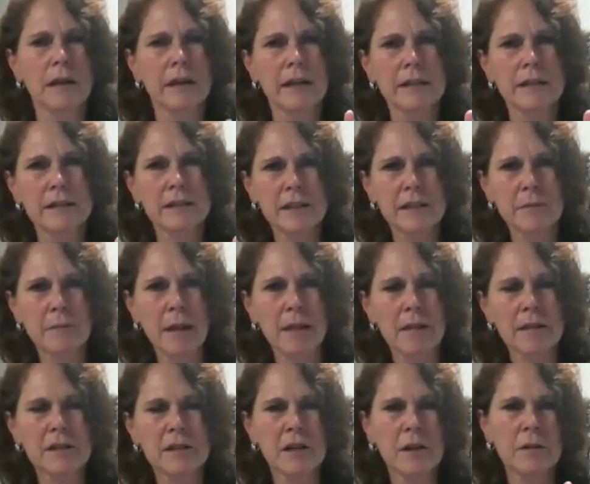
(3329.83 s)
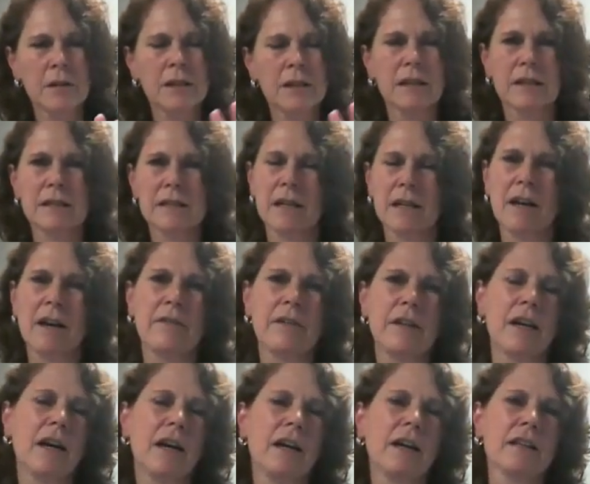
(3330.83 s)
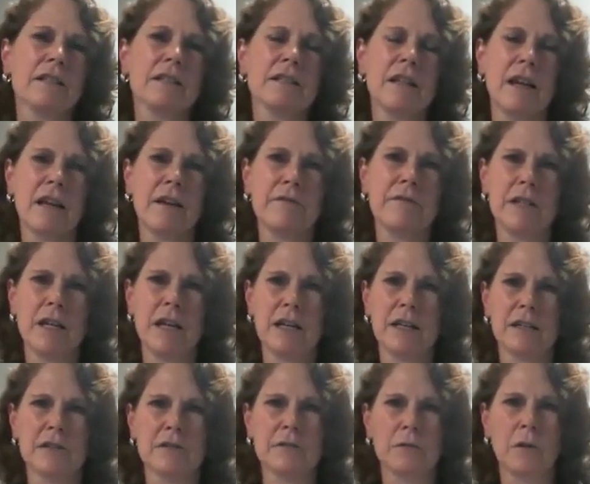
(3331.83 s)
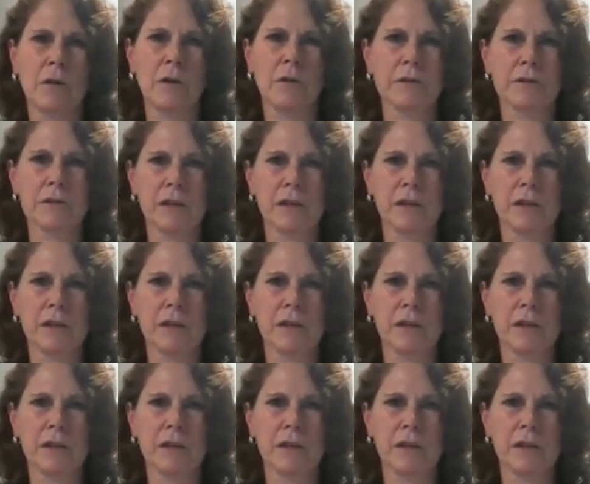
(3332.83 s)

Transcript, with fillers: Consider melatonin. That's a caveat. It's not FDA controlled.